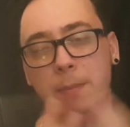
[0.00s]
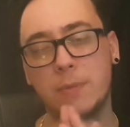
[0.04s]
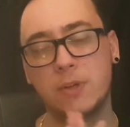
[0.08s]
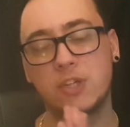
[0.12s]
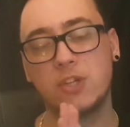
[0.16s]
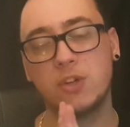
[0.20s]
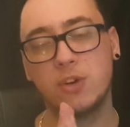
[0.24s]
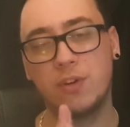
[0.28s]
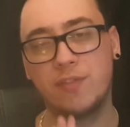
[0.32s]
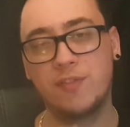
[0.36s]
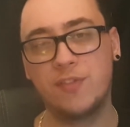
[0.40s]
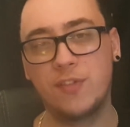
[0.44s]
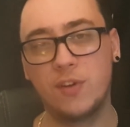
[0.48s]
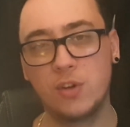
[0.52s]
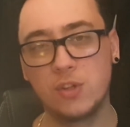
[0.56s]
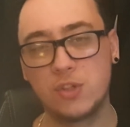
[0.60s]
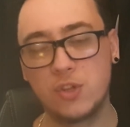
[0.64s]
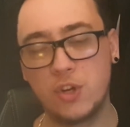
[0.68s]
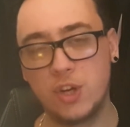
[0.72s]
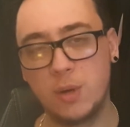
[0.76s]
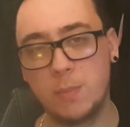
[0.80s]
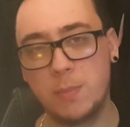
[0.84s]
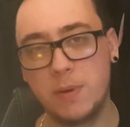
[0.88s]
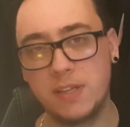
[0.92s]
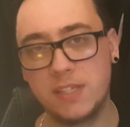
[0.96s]
episode
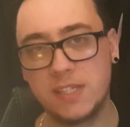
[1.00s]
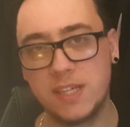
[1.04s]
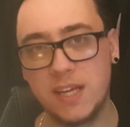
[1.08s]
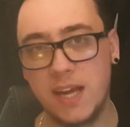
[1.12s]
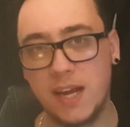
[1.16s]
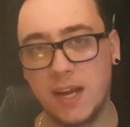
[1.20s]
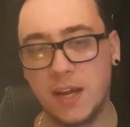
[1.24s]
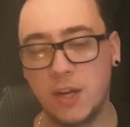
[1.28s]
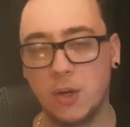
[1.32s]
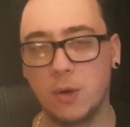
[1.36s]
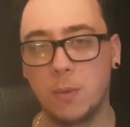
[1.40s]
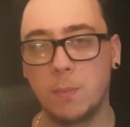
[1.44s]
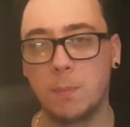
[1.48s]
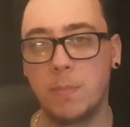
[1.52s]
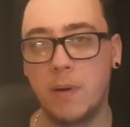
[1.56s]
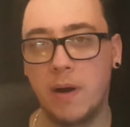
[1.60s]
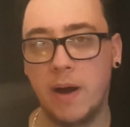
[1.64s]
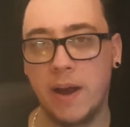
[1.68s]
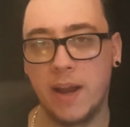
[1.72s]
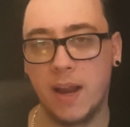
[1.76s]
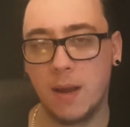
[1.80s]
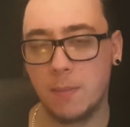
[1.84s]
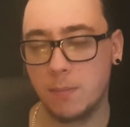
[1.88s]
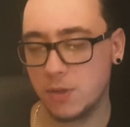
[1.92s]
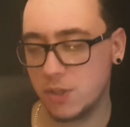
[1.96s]
4 is going to be taken up
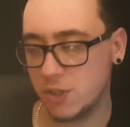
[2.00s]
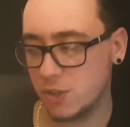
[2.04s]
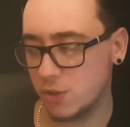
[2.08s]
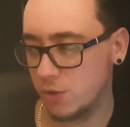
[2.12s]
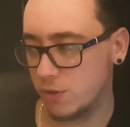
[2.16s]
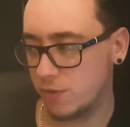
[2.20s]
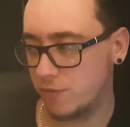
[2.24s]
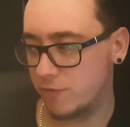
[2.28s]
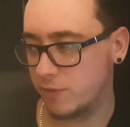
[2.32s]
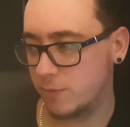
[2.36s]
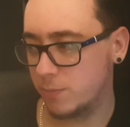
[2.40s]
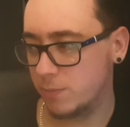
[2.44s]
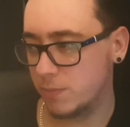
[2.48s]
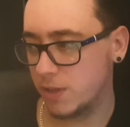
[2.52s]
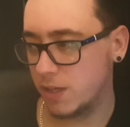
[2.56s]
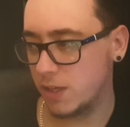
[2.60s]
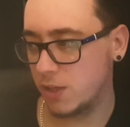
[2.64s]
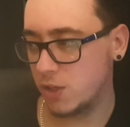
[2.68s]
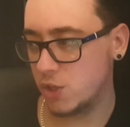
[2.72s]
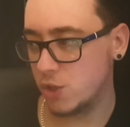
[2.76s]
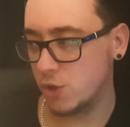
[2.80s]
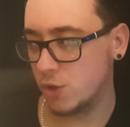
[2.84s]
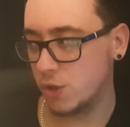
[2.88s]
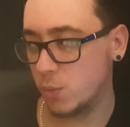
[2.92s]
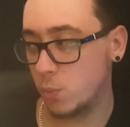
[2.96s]
by an episode from
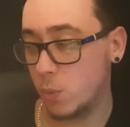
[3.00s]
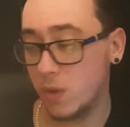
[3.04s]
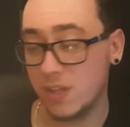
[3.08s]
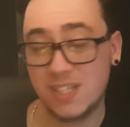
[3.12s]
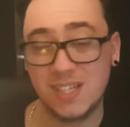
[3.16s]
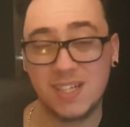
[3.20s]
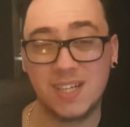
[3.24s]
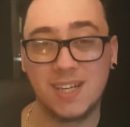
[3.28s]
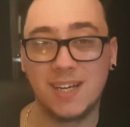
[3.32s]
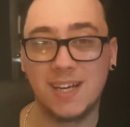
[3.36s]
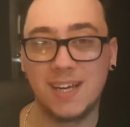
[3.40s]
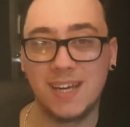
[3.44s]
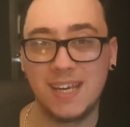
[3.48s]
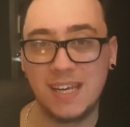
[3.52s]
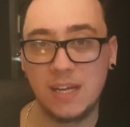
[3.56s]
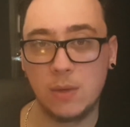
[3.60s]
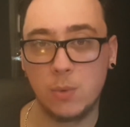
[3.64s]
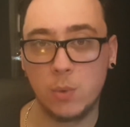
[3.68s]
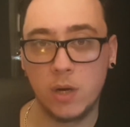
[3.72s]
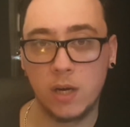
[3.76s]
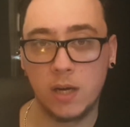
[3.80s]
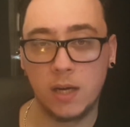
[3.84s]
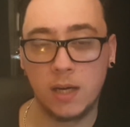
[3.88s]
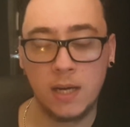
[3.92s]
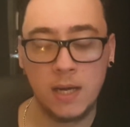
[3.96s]
the Jodie Whittaker
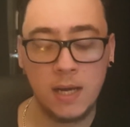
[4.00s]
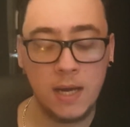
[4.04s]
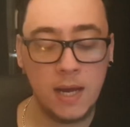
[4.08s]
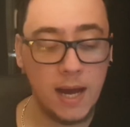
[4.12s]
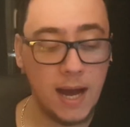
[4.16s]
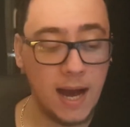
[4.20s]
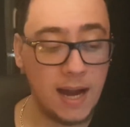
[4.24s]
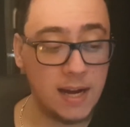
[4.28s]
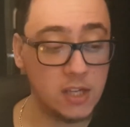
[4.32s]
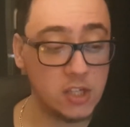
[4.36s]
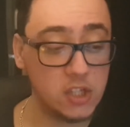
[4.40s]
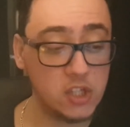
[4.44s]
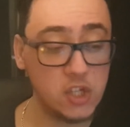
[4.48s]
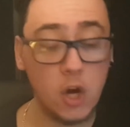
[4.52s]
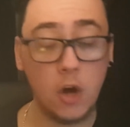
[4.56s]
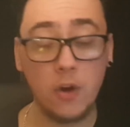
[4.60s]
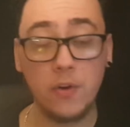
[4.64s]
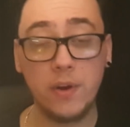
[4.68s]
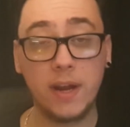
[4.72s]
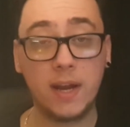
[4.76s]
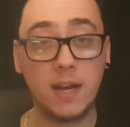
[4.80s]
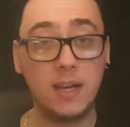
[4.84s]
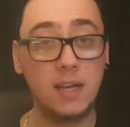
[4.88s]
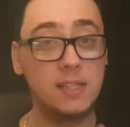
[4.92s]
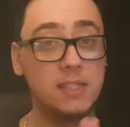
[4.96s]
era. And it's
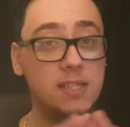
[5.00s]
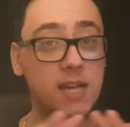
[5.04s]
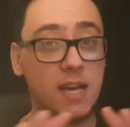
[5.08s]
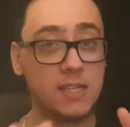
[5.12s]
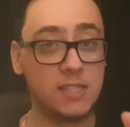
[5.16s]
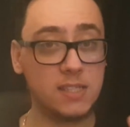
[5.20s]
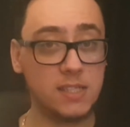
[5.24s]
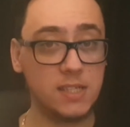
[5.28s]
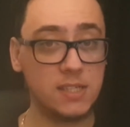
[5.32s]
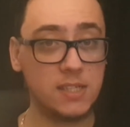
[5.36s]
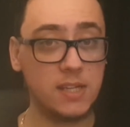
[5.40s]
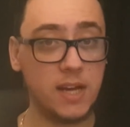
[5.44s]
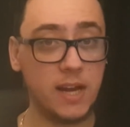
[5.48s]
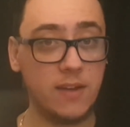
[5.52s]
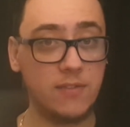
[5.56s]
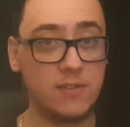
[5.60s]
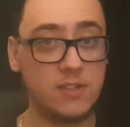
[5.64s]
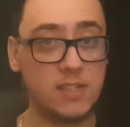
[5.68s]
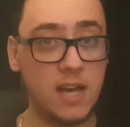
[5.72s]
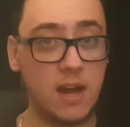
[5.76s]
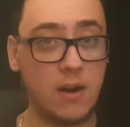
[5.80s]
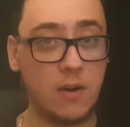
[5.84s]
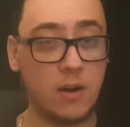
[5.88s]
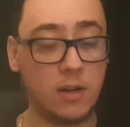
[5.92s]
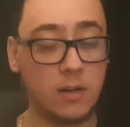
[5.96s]
not Nikola Tesla's Night
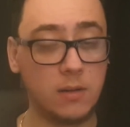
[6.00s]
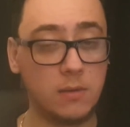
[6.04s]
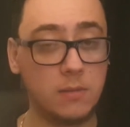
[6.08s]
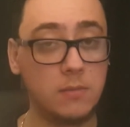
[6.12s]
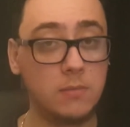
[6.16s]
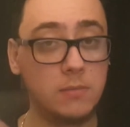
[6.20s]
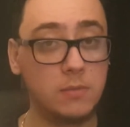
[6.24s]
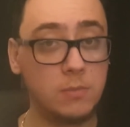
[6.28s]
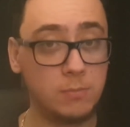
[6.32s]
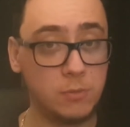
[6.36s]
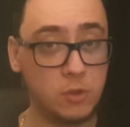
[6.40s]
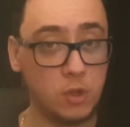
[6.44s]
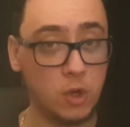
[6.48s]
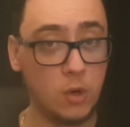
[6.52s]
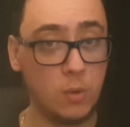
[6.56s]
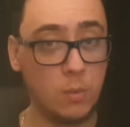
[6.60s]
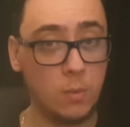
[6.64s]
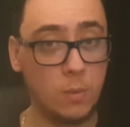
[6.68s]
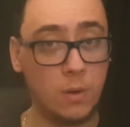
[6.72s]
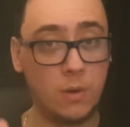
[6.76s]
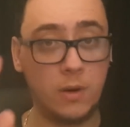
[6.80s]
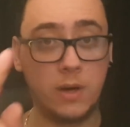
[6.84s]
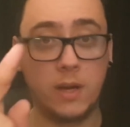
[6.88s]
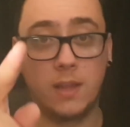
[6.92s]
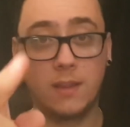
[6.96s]
of Terror.
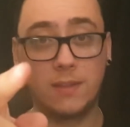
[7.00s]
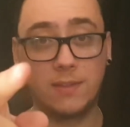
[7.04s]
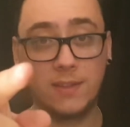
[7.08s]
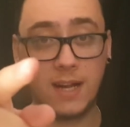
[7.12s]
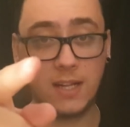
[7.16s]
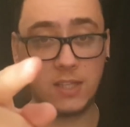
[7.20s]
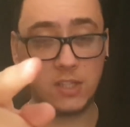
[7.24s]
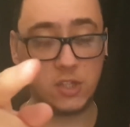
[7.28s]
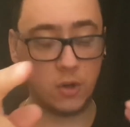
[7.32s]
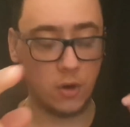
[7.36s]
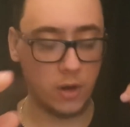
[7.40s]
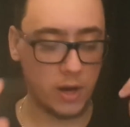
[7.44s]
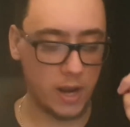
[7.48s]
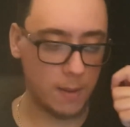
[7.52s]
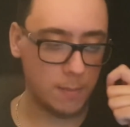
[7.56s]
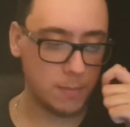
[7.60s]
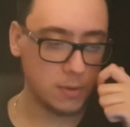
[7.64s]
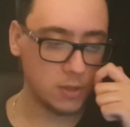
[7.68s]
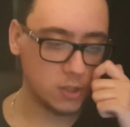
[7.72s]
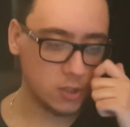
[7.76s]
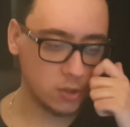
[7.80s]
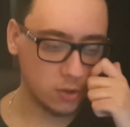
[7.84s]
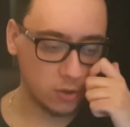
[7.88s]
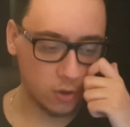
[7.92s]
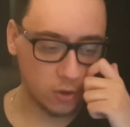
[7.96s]
Don't worry, that's a good
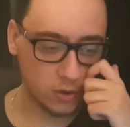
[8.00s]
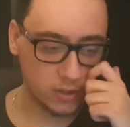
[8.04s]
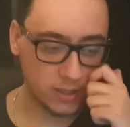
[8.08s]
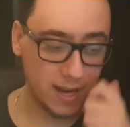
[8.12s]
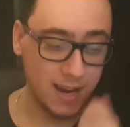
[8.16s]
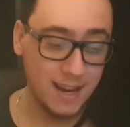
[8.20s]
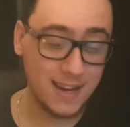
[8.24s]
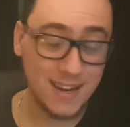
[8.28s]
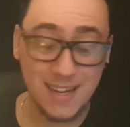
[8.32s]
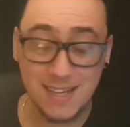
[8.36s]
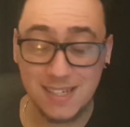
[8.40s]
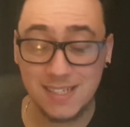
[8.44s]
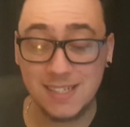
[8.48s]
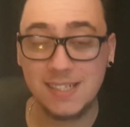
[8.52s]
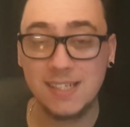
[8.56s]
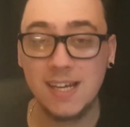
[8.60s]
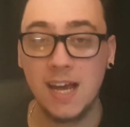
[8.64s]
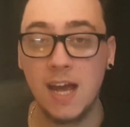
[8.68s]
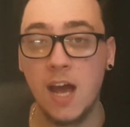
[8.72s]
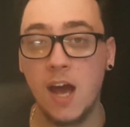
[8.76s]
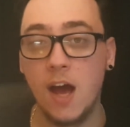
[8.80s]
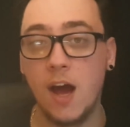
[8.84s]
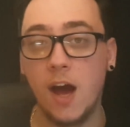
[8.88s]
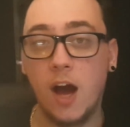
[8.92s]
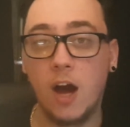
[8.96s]
episode. It
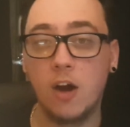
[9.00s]
is